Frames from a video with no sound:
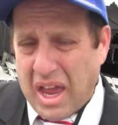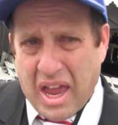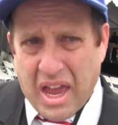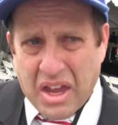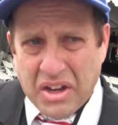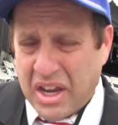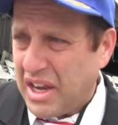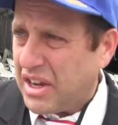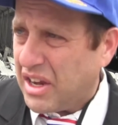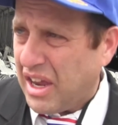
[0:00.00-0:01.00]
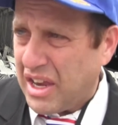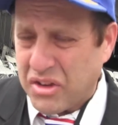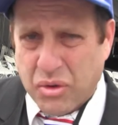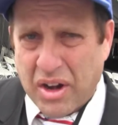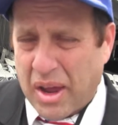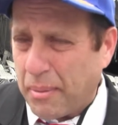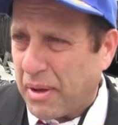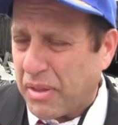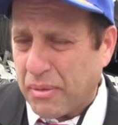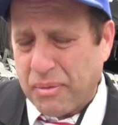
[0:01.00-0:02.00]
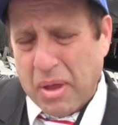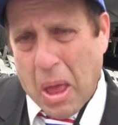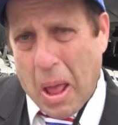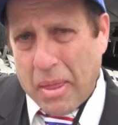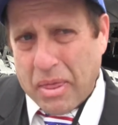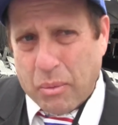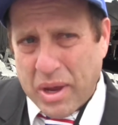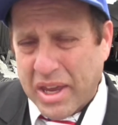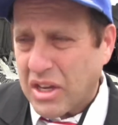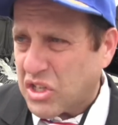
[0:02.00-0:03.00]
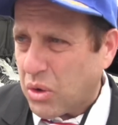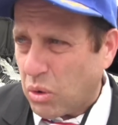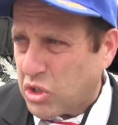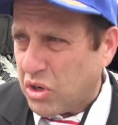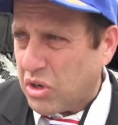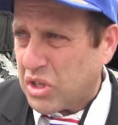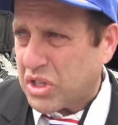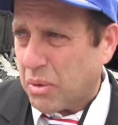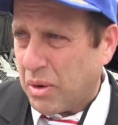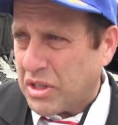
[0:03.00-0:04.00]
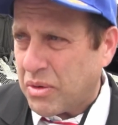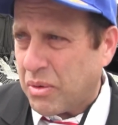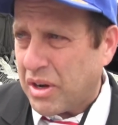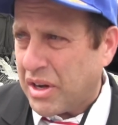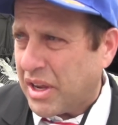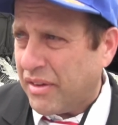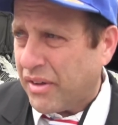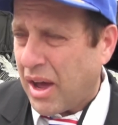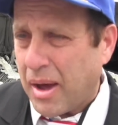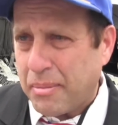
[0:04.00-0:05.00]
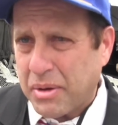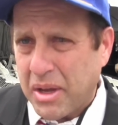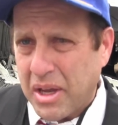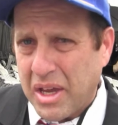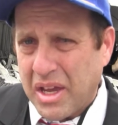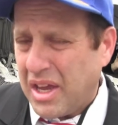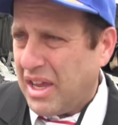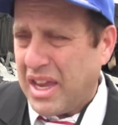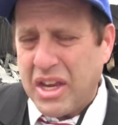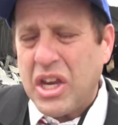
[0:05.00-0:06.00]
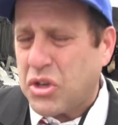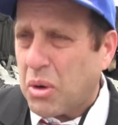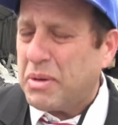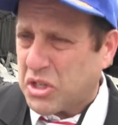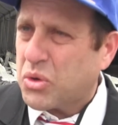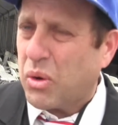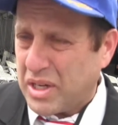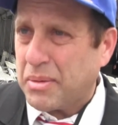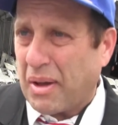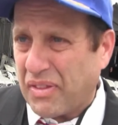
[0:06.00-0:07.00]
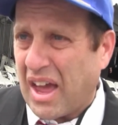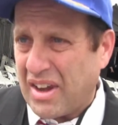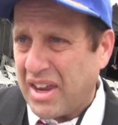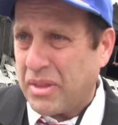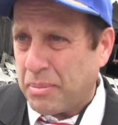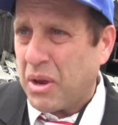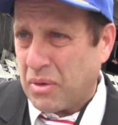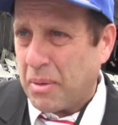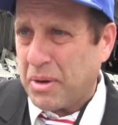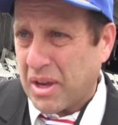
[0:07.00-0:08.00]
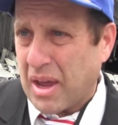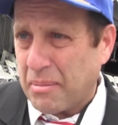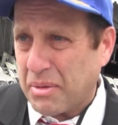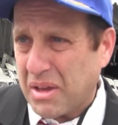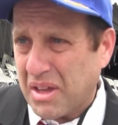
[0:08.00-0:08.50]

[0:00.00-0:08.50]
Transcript: And he tried to help out the weakest soldiers, the ones who wanted to give up. He told me stories about that in the POW camp.